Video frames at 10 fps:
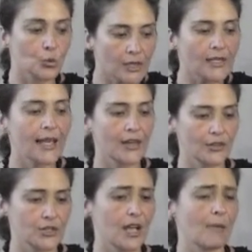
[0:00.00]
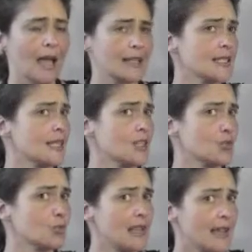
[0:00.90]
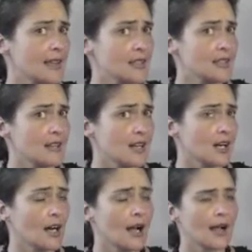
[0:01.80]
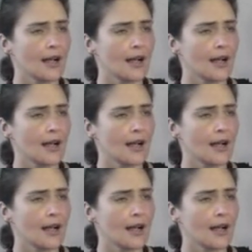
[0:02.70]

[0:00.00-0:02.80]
really had a good time acting in new plays there.